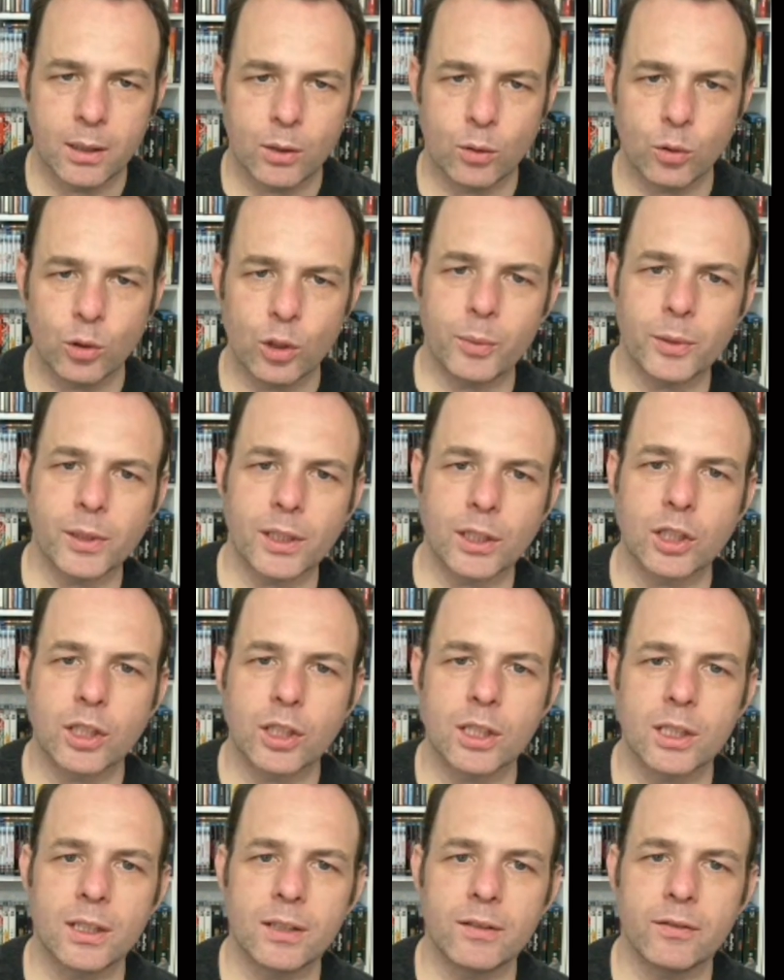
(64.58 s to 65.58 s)
Though he would
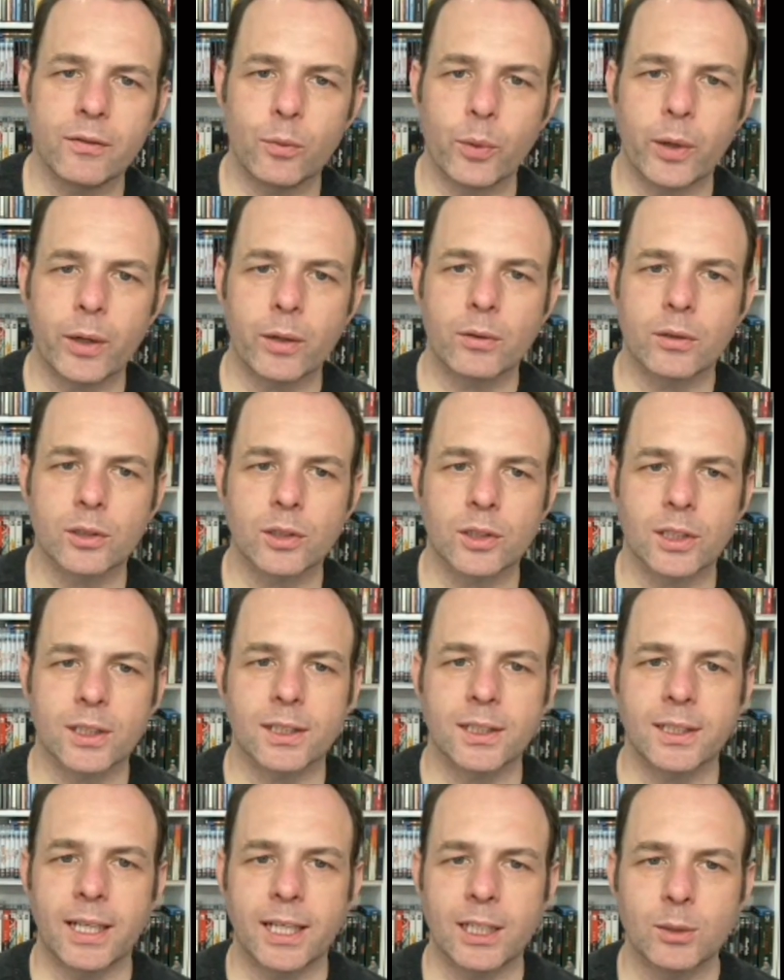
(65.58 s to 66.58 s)
achieve wilder
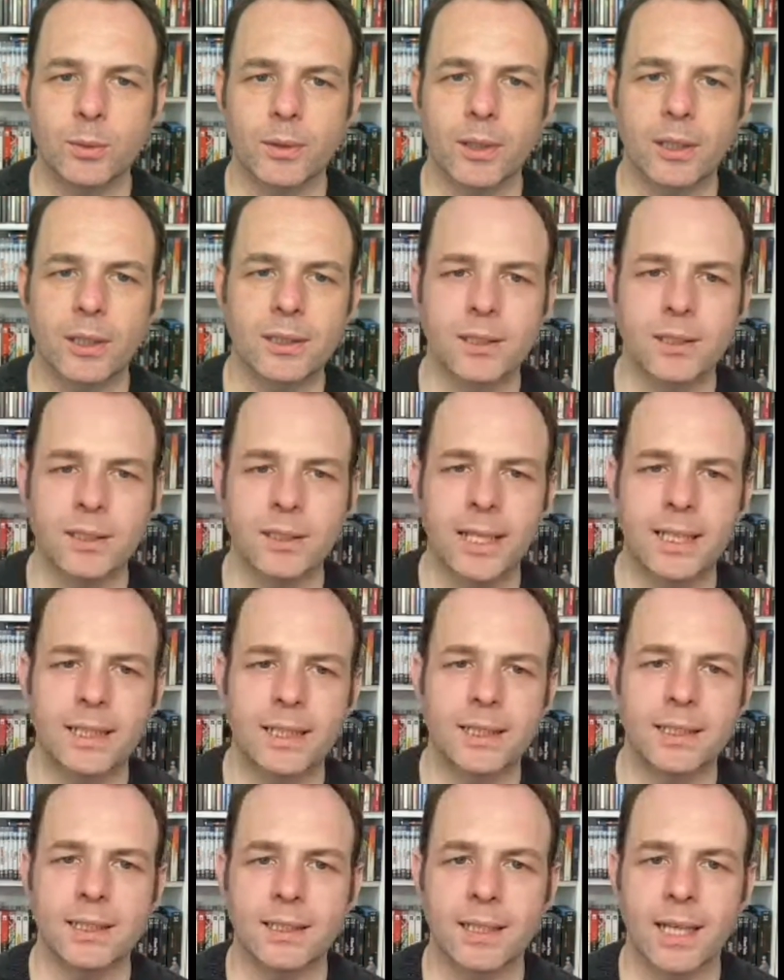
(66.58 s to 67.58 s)
success with
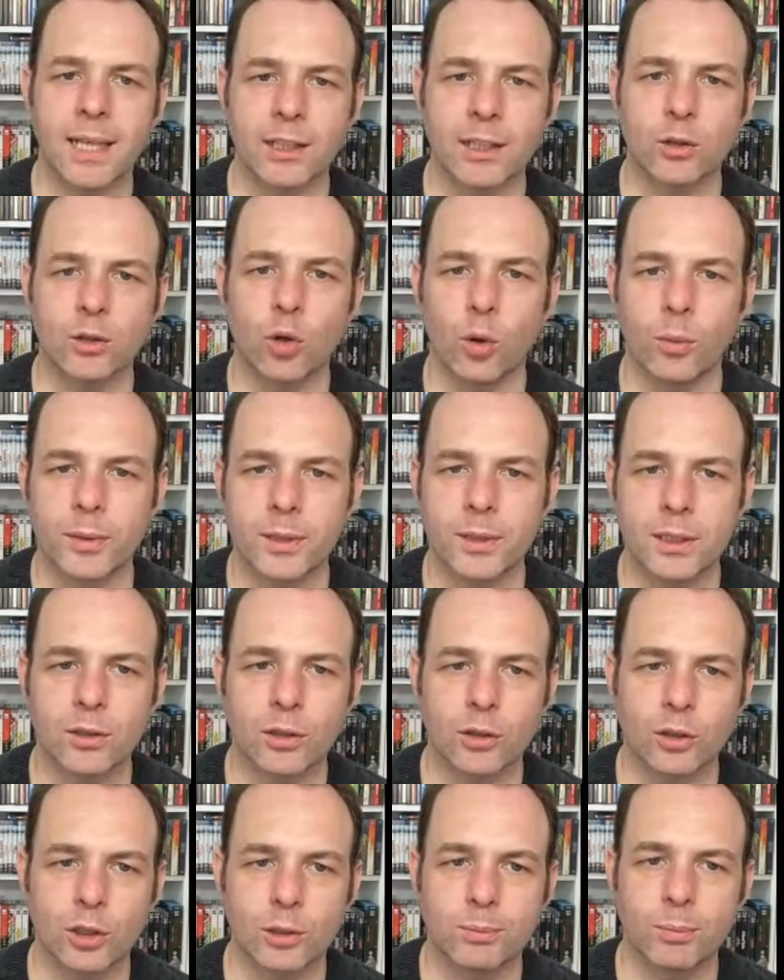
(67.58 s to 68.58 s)
1980s hit comedies
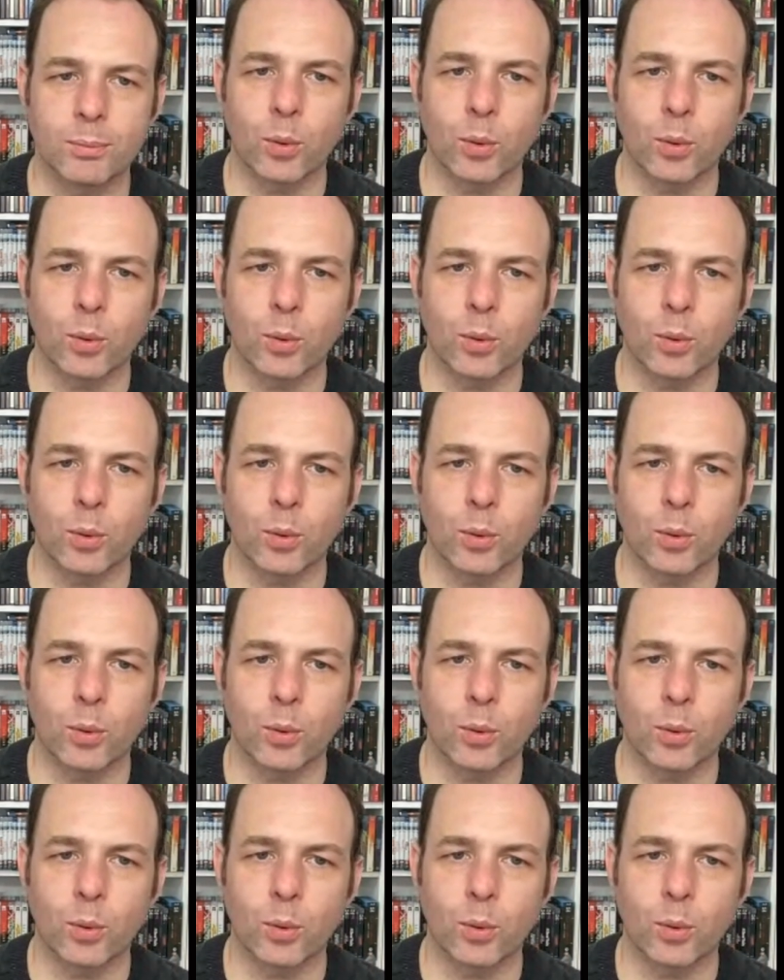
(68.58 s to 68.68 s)
such as